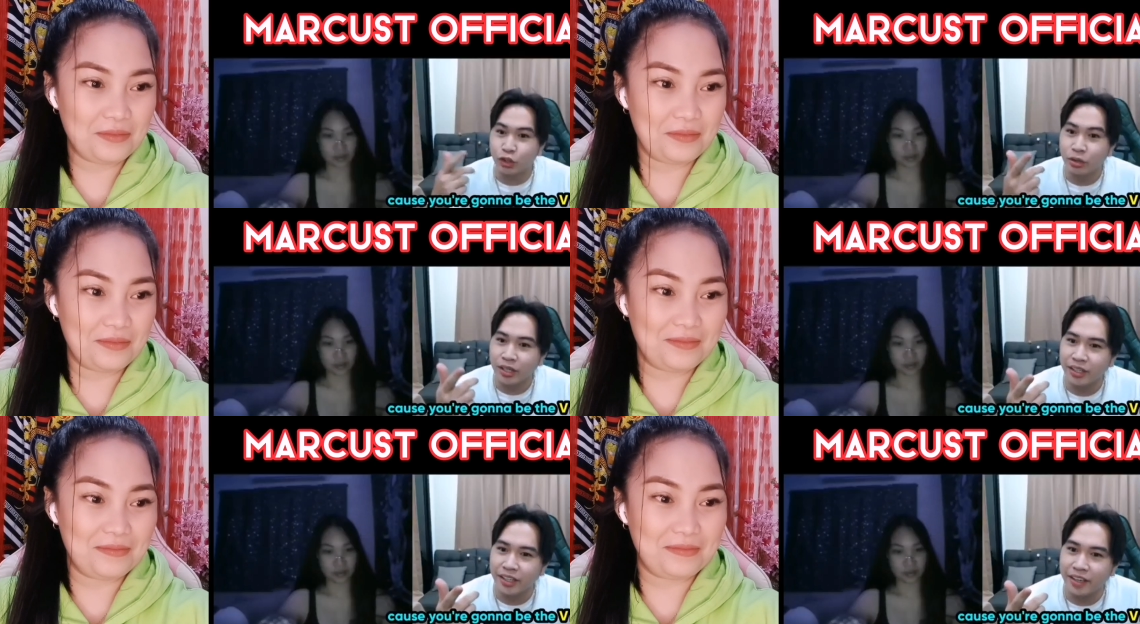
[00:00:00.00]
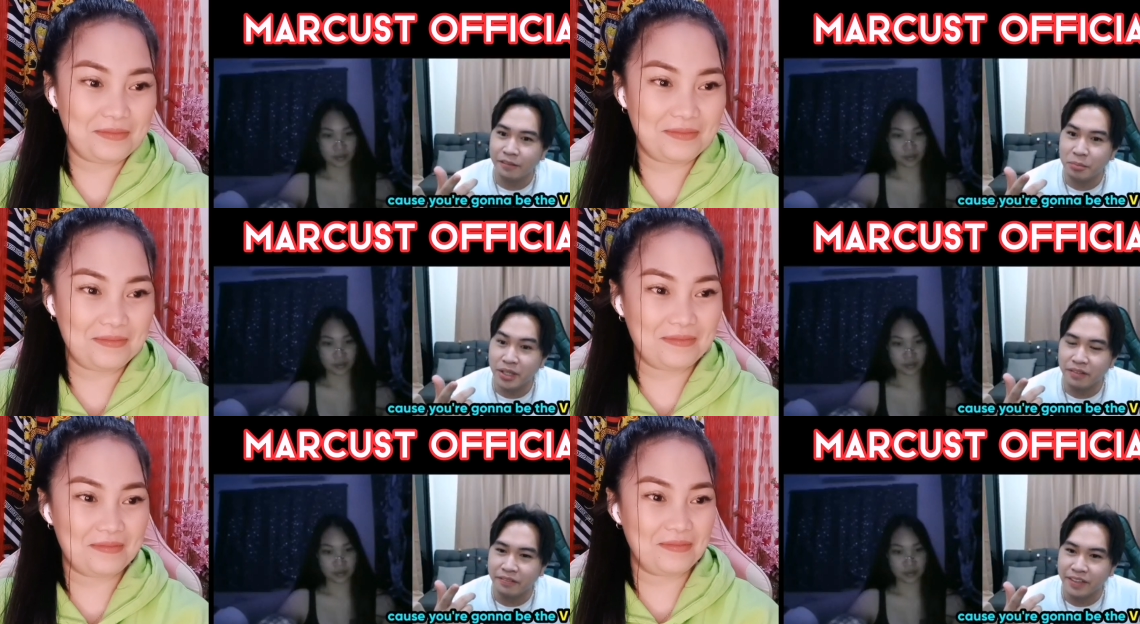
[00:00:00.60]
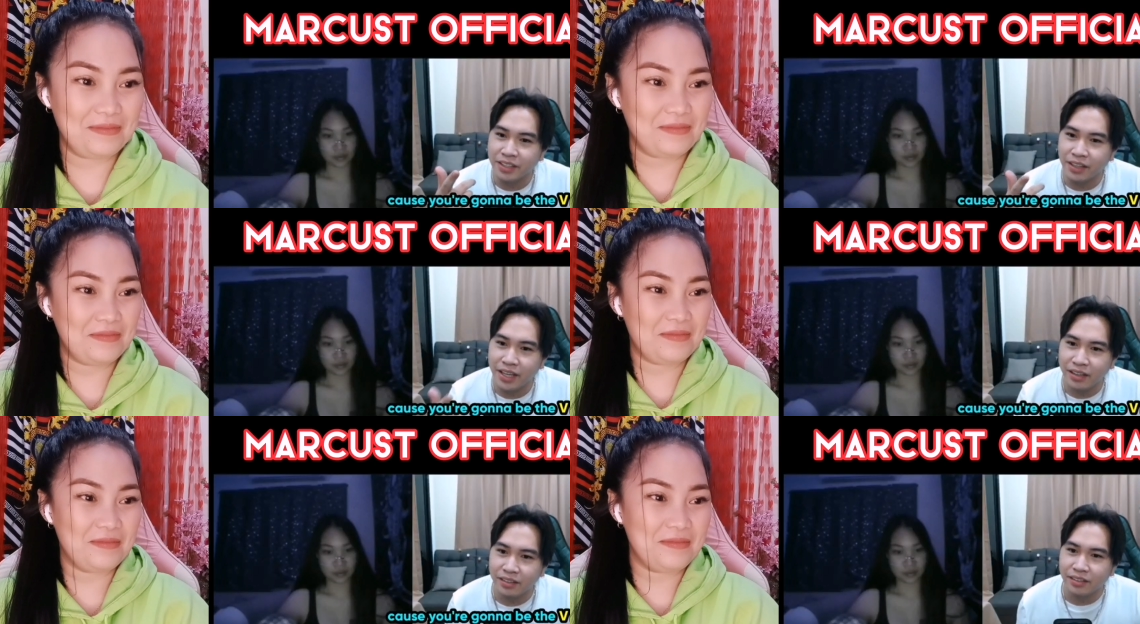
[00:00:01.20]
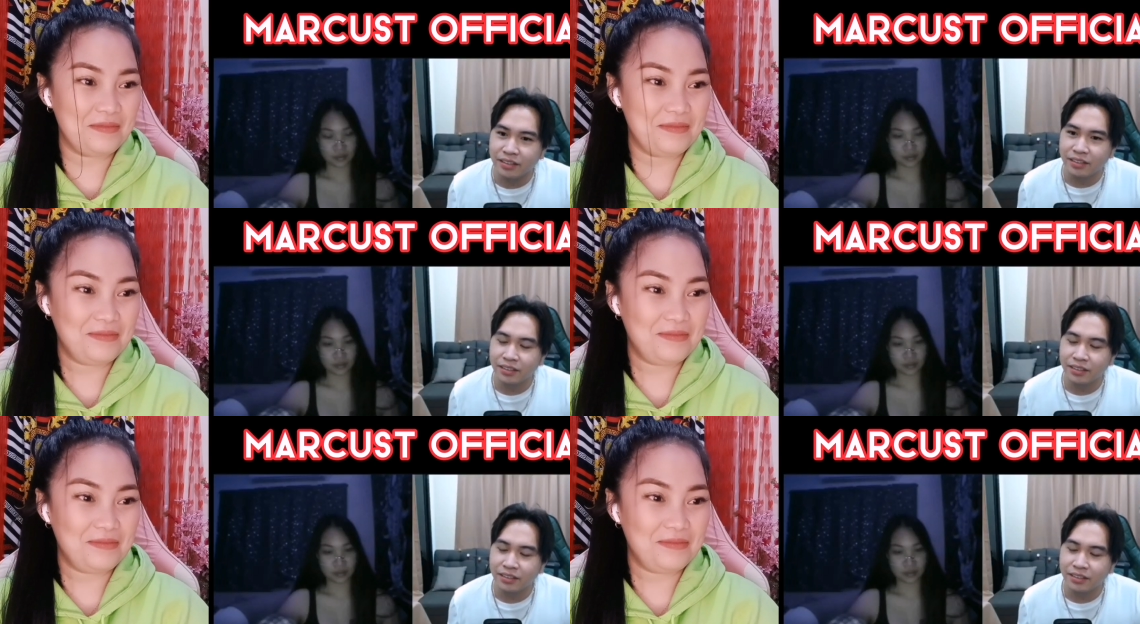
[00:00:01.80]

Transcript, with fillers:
Speaker 1: you're gonna give me the V later.